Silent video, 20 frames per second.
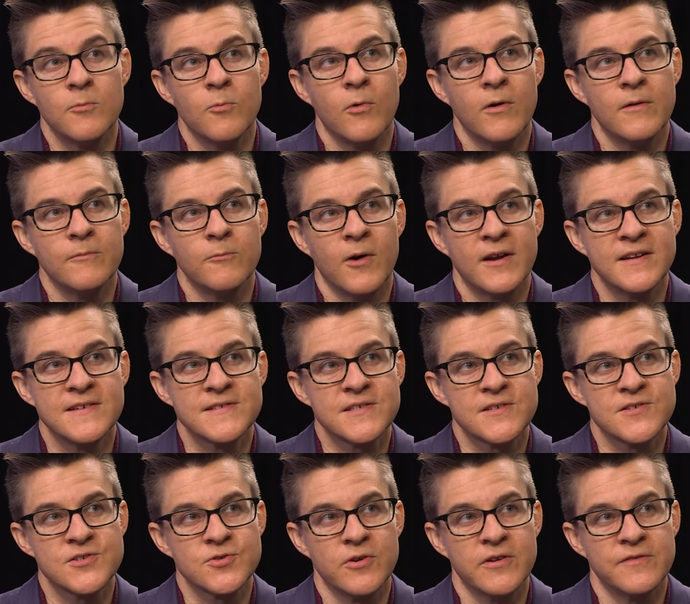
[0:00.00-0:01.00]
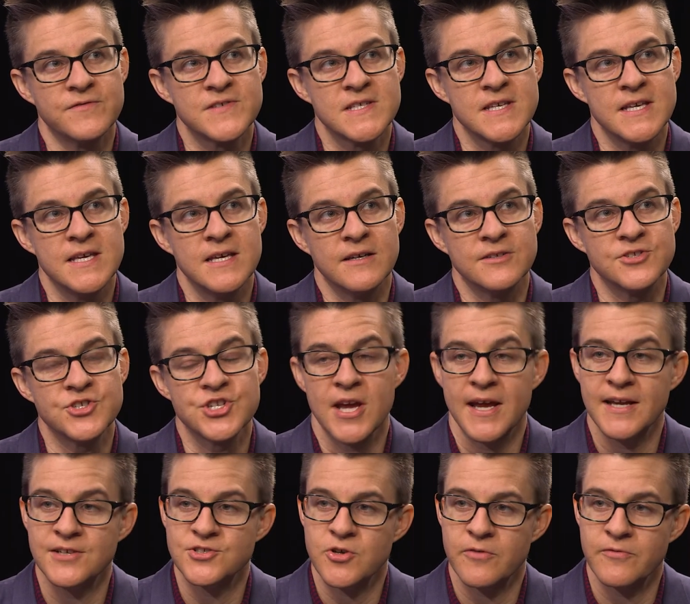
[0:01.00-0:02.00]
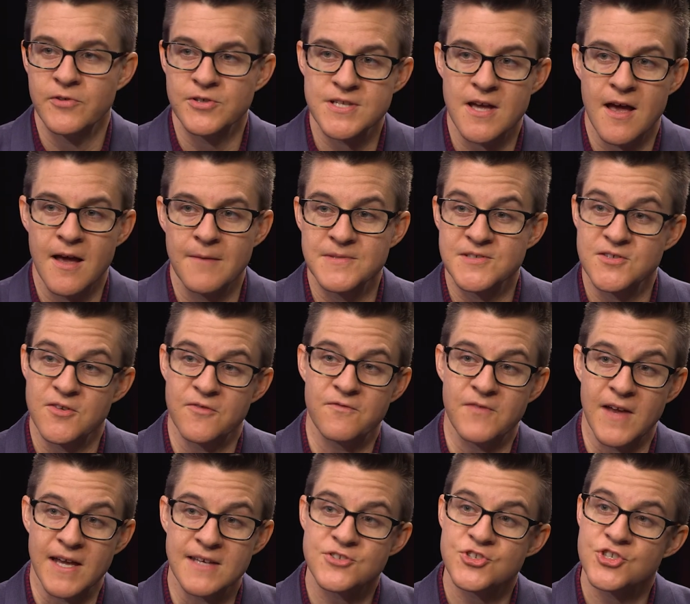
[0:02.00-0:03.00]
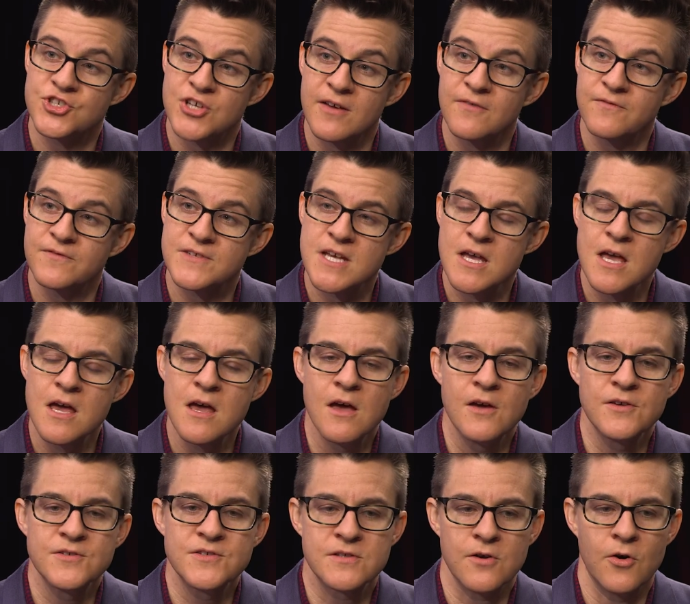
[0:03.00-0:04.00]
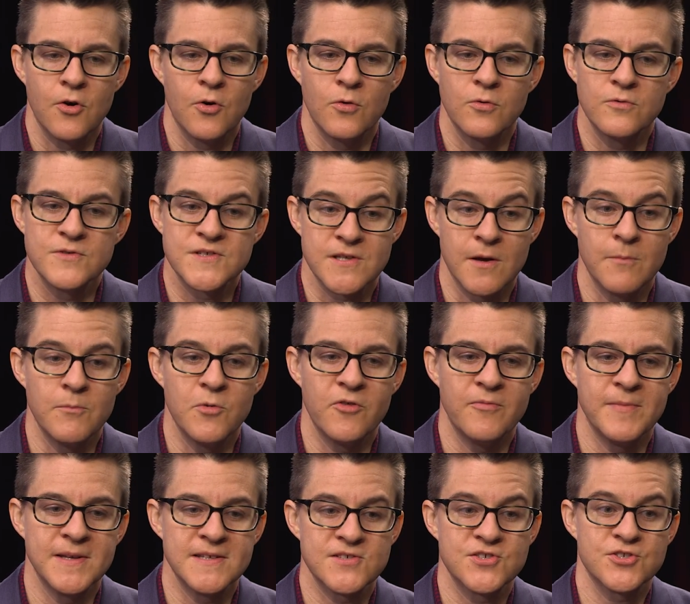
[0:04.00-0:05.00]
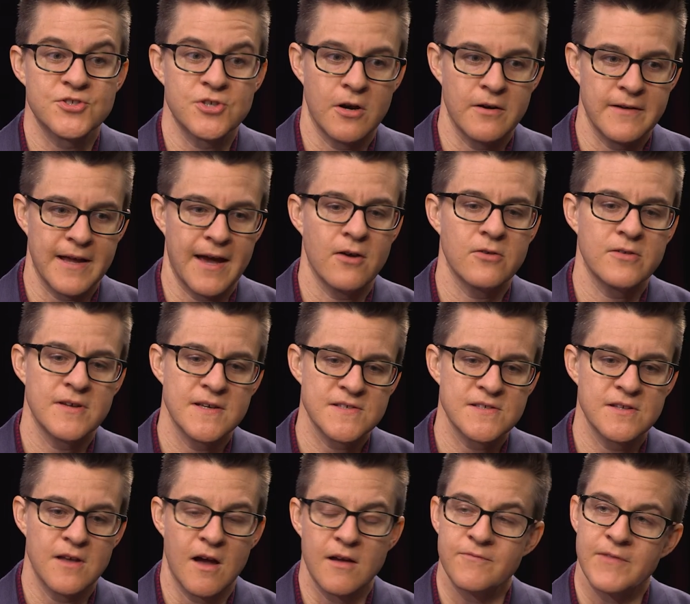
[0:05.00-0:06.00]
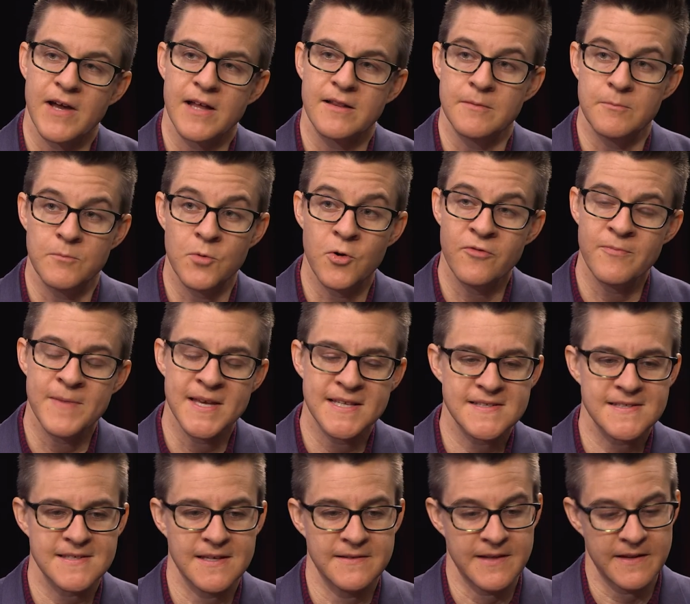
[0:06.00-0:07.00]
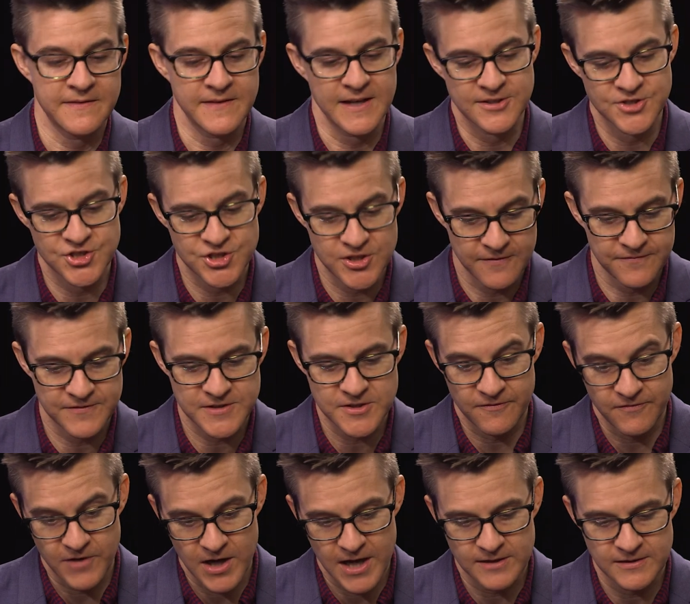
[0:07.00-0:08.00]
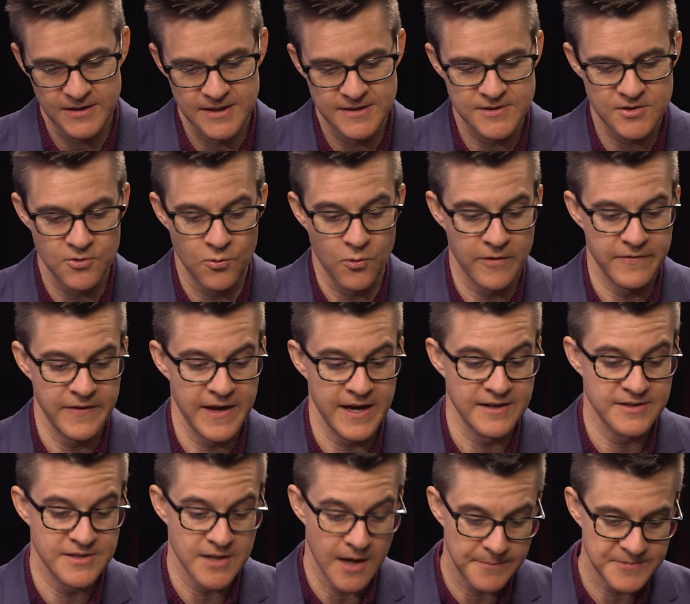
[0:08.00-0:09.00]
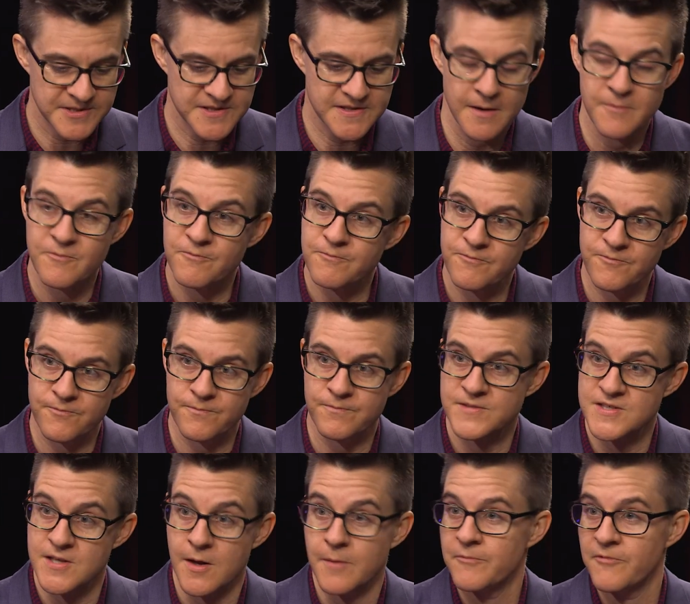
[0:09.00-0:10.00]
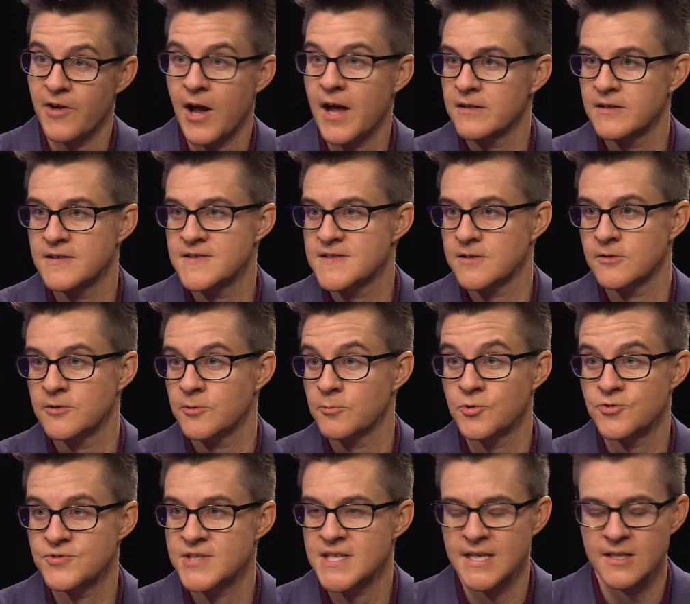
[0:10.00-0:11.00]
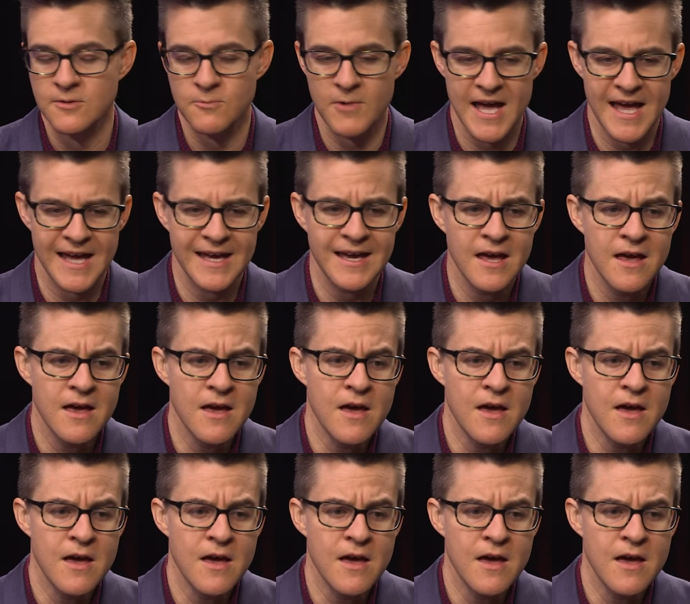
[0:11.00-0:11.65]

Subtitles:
One is to sort of see a change over time as a phase shift. So some movements start out as nonviolent movements and then they shift to violent or they adopt some violence in a routine way.